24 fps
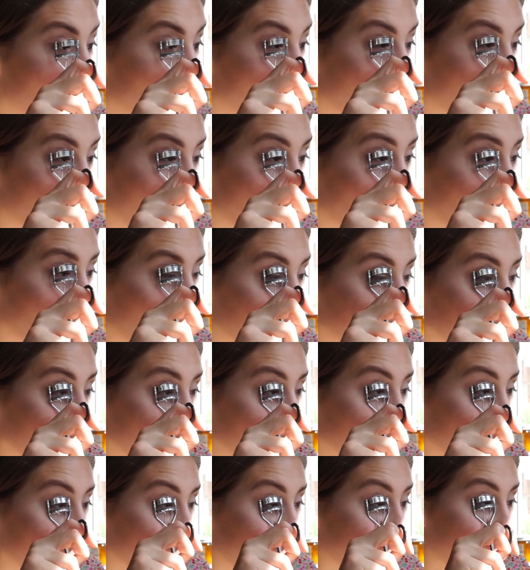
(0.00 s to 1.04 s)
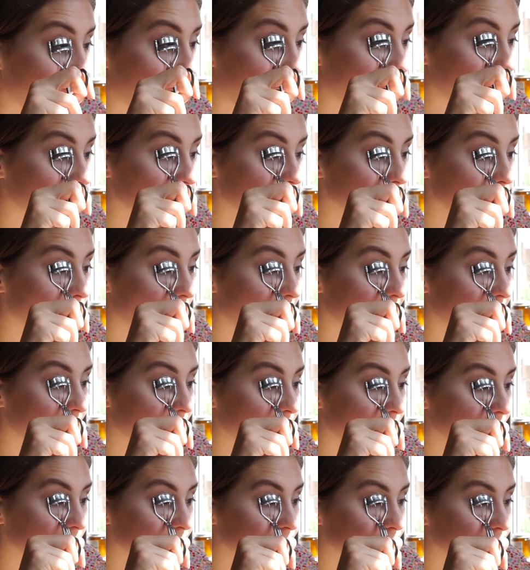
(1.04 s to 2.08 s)
or under a hair
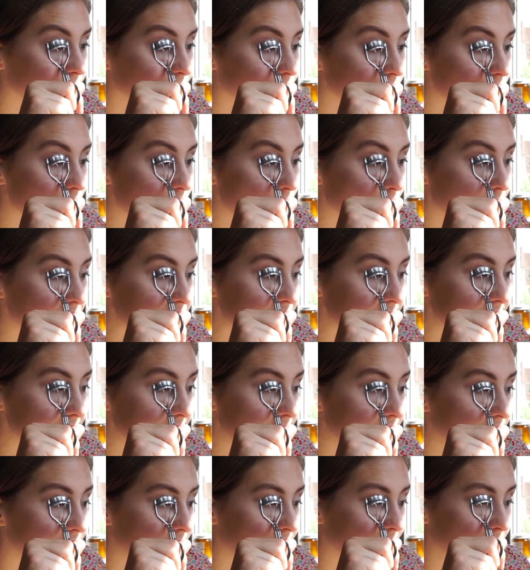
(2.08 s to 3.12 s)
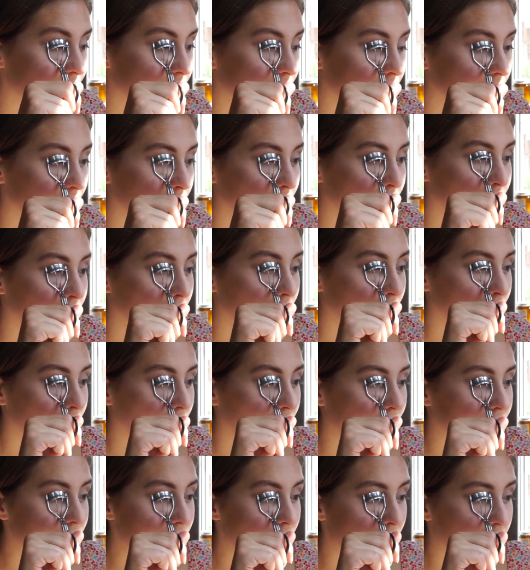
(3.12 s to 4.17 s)
dryer so it's heated,
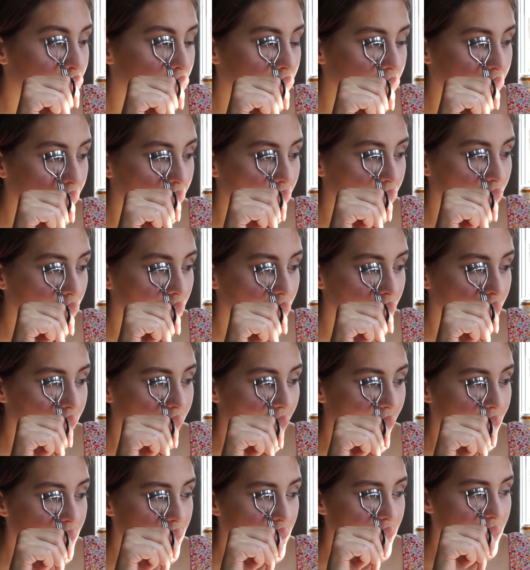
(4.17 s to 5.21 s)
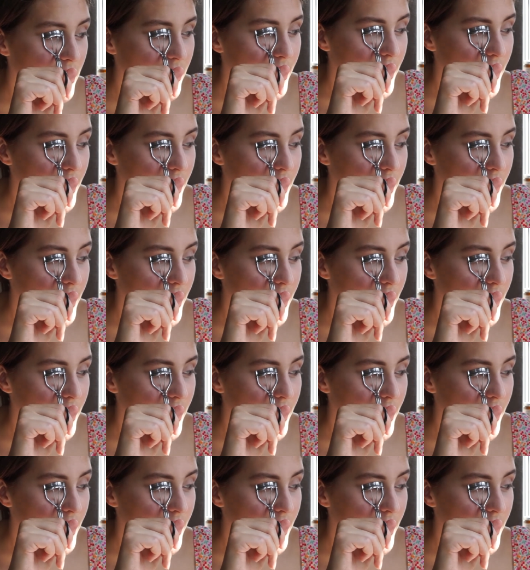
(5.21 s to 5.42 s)
and then when you curl your lashes, it's